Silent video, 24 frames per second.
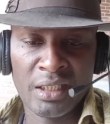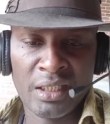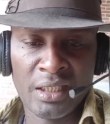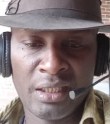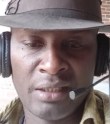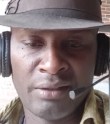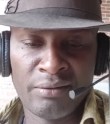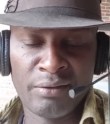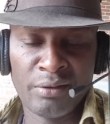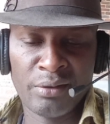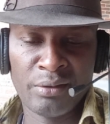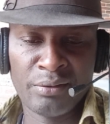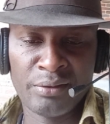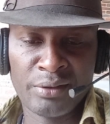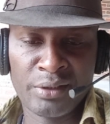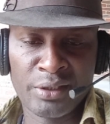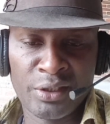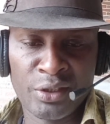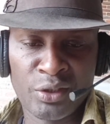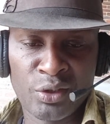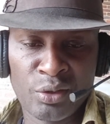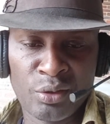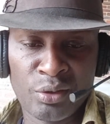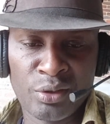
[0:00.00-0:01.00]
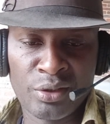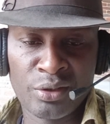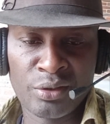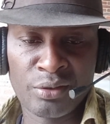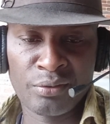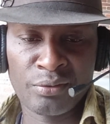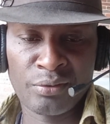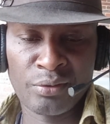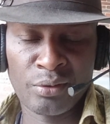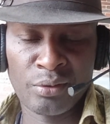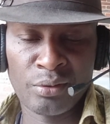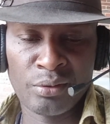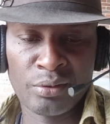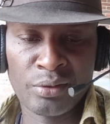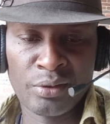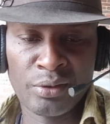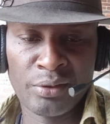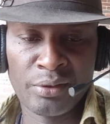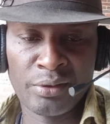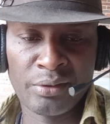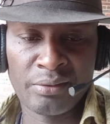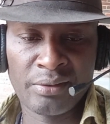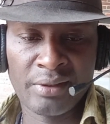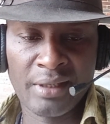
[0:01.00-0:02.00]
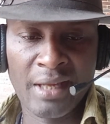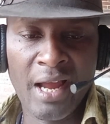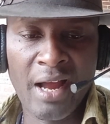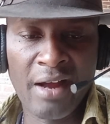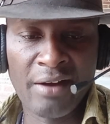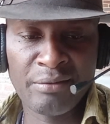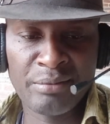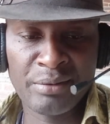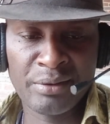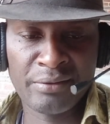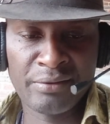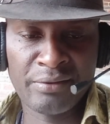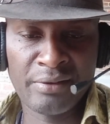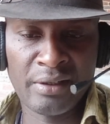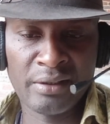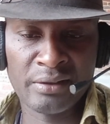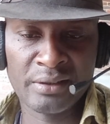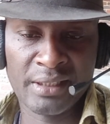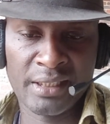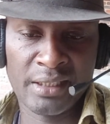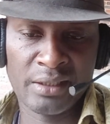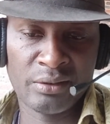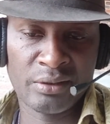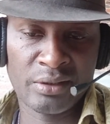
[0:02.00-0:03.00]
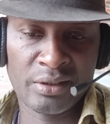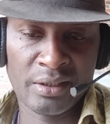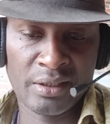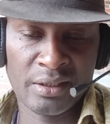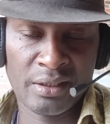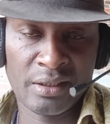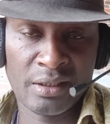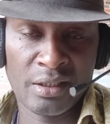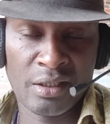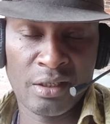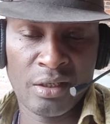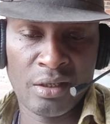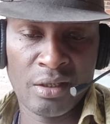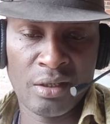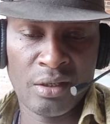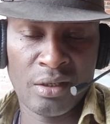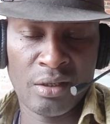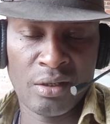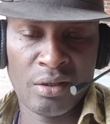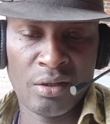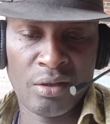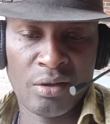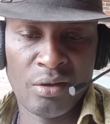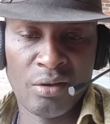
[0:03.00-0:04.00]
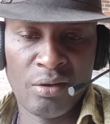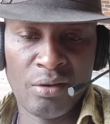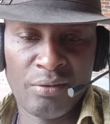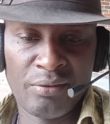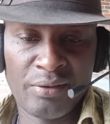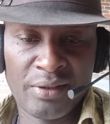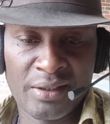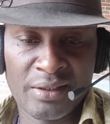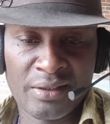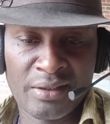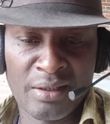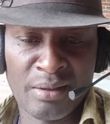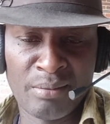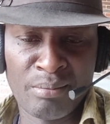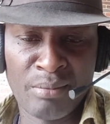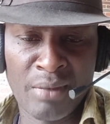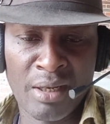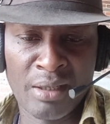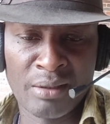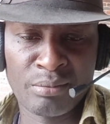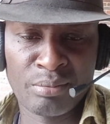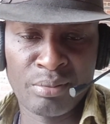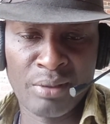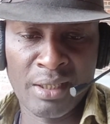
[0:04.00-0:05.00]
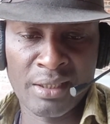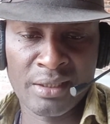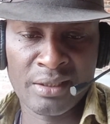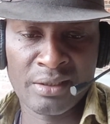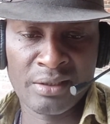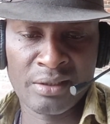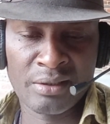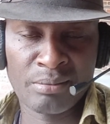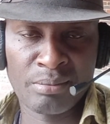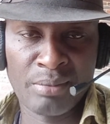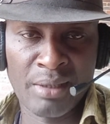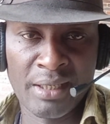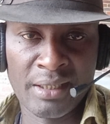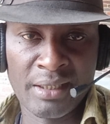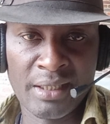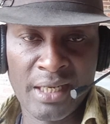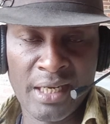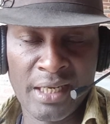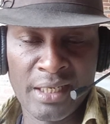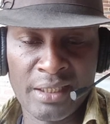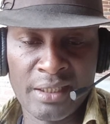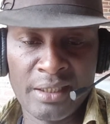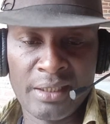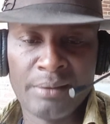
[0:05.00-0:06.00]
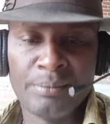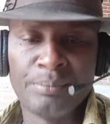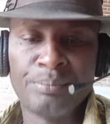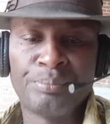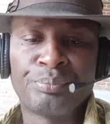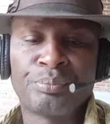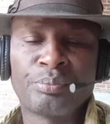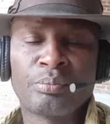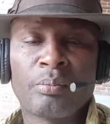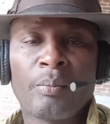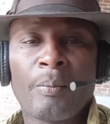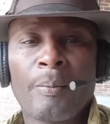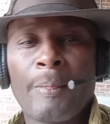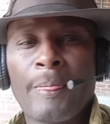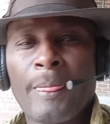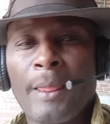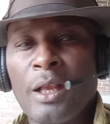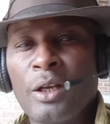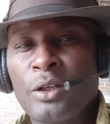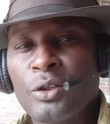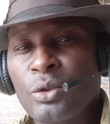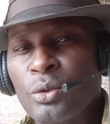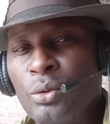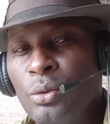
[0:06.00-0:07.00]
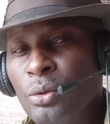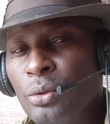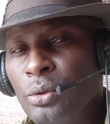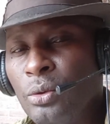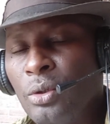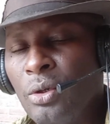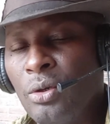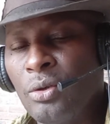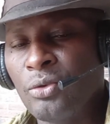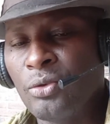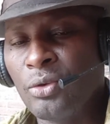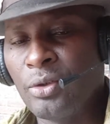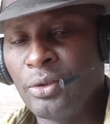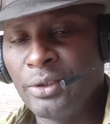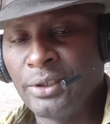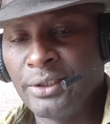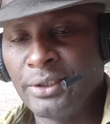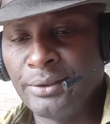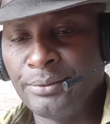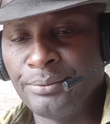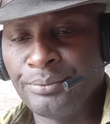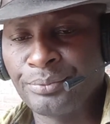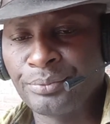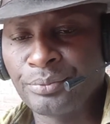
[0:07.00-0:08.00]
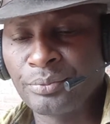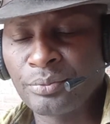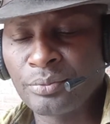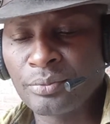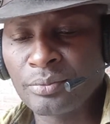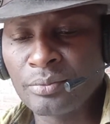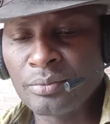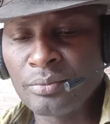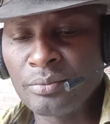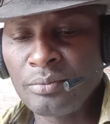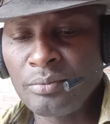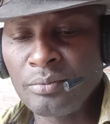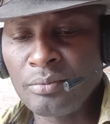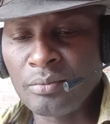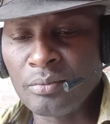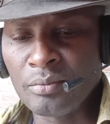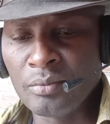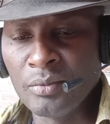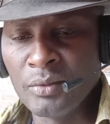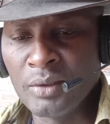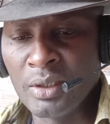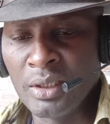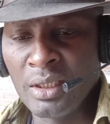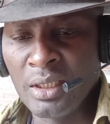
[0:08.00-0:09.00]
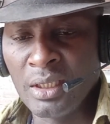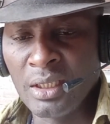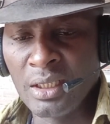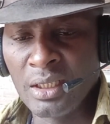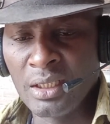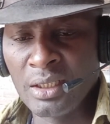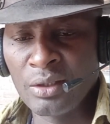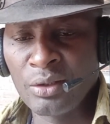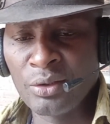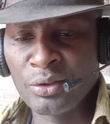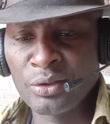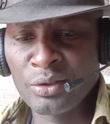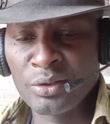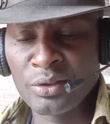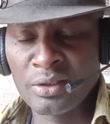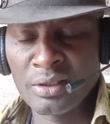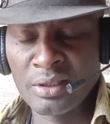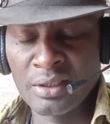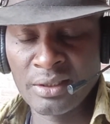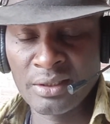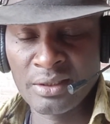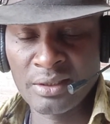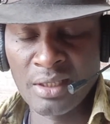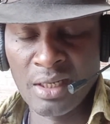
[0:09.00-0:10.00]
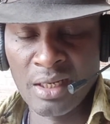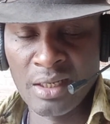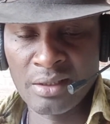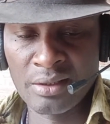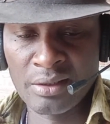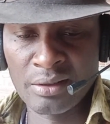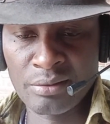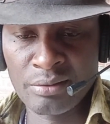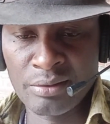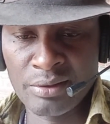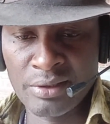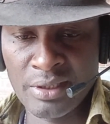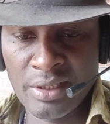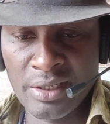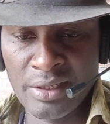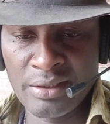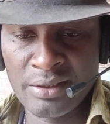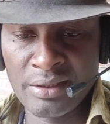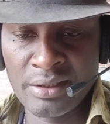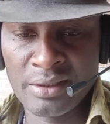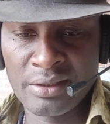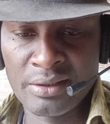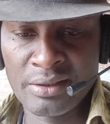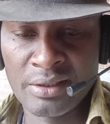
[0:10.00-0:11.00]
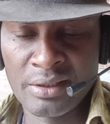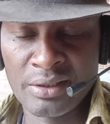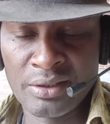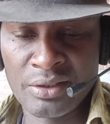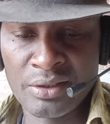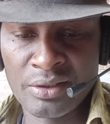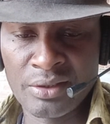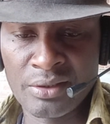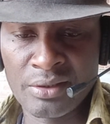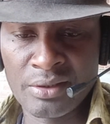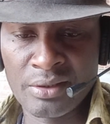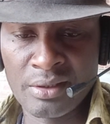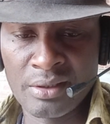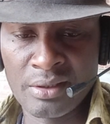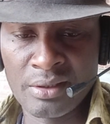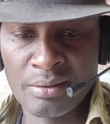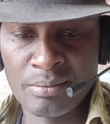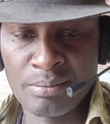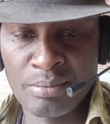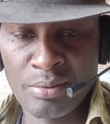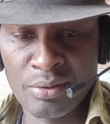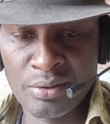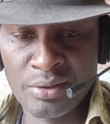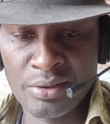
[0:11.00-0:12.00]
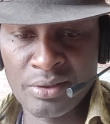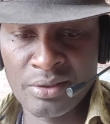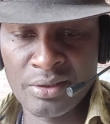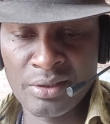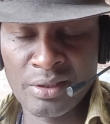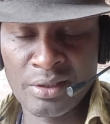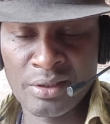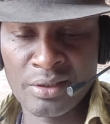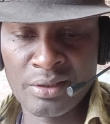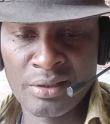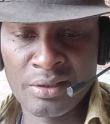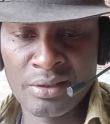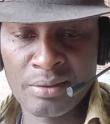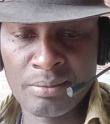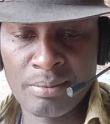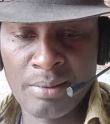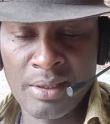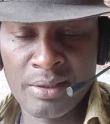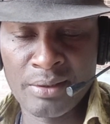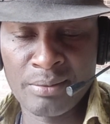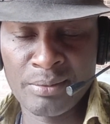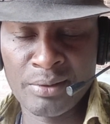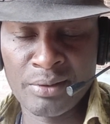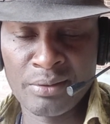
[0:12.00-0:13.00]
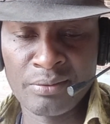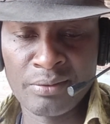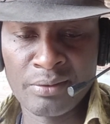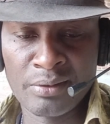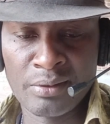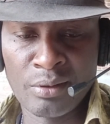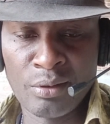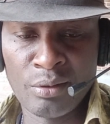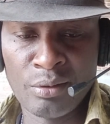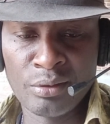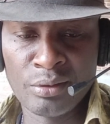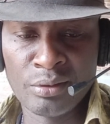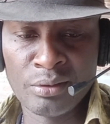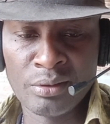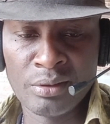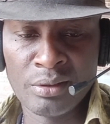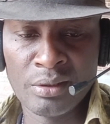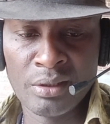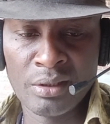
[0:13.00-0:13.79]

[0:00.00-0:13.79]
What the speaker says: involving dishonest or fraud, or if they have been found guilty of exam malpractice by any school authority. It goes on to list other criteria such as the processing and disbursement of the loan